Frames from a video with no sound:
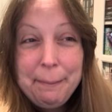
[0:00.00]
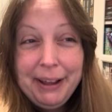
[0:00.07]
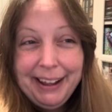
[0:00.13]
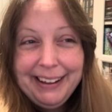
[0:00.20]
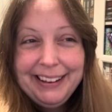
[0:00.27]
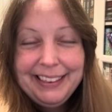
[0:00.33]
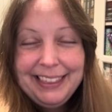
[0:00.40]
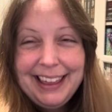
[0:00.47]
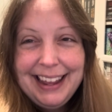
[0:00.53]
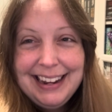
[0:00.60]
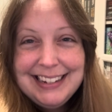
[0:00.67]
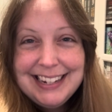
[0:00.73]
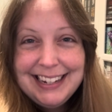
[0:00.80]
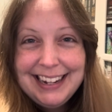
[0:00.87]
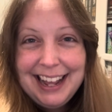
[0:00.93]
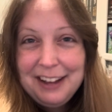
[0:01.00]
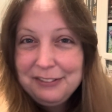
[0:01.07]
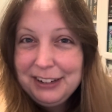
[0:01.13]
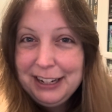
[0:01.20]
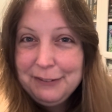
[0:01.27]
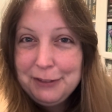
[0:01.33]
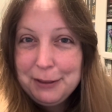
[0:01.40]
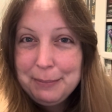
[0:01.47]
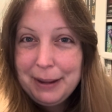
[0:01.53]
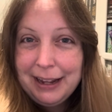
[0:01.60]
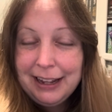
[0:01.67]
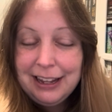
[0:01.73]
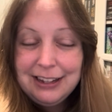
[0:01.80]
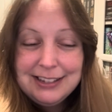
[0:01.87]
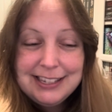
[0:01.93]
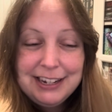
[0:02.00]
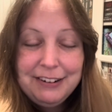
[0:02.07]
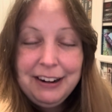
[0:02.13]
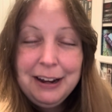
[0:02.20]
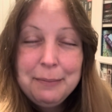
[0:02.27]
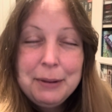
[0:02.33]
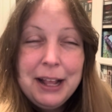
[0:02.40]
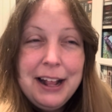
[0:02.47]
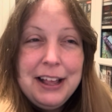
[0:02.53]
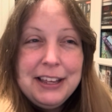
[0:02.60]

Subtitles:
but they didn't have any of the mango syrup,